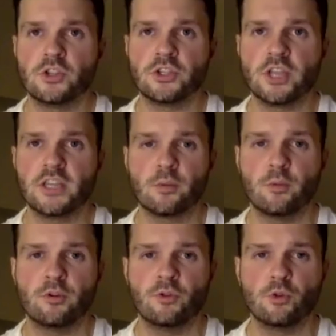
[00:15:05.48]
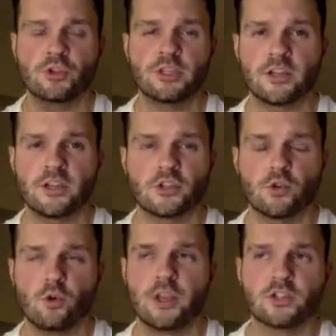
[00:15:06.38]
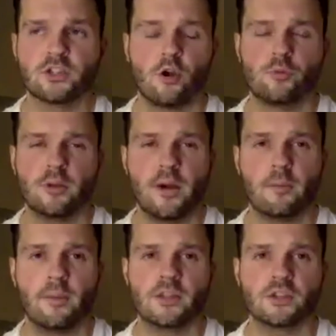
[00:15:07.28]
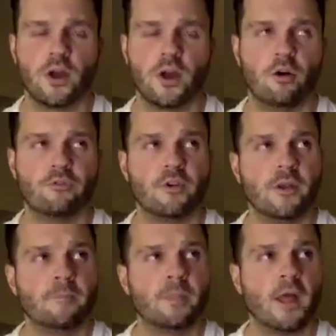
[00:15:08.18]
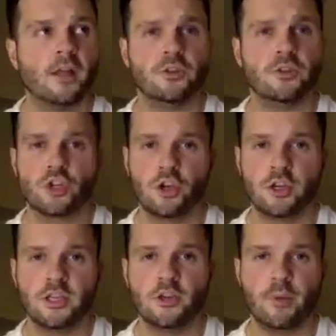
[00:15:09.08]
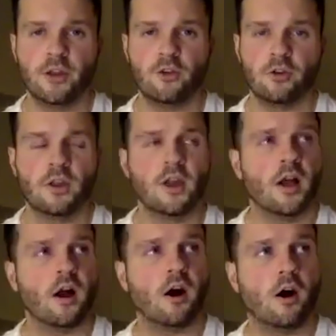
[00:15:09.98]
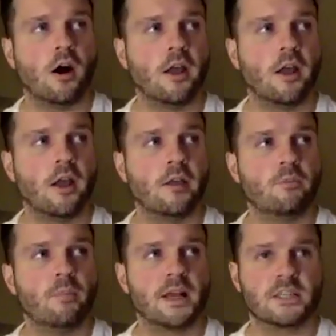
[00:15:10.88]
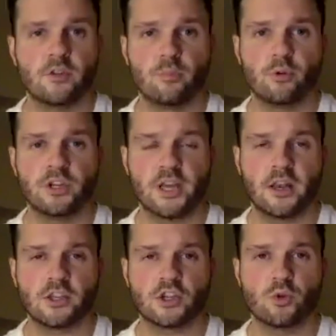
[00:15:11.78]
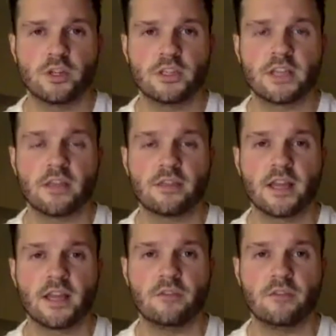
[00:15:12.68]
see someone of your stature talking so openly about mental health and the journey you've been on, I massively appreciate it. And I just wanted to say thank you